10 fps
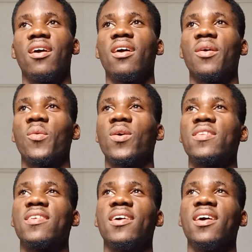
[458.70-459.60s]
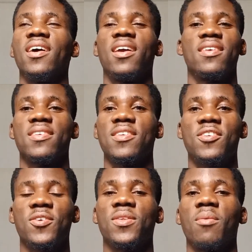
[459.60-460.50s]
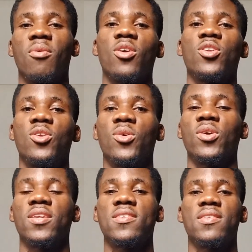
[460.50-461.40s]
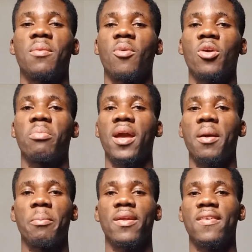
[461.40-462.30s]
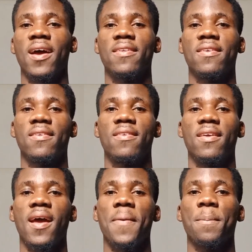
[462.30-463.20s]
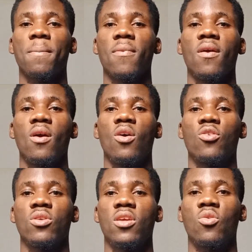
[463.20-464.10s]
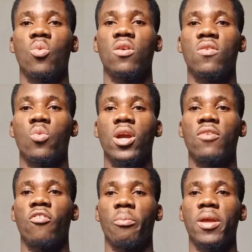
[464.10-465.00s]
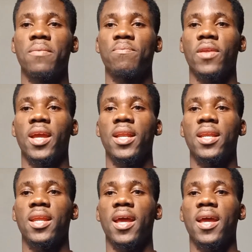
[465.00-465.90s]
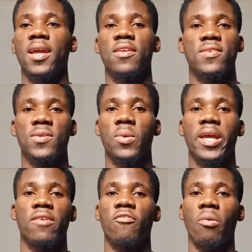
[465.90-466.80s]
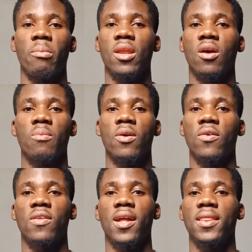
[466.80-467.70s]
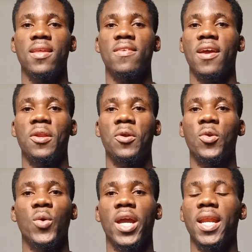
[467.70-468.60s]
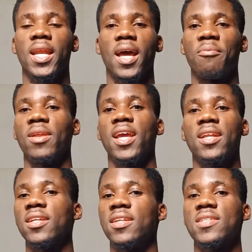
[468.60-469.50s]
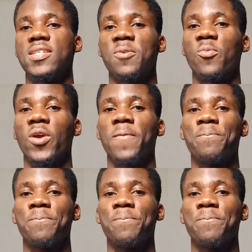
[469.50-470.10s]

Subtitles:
what is a skill. The more you do it, the more you become better at it. Yeah, so this is what's worked for me, and it's still working for me now because there are things I don't know and I'm learning the same way.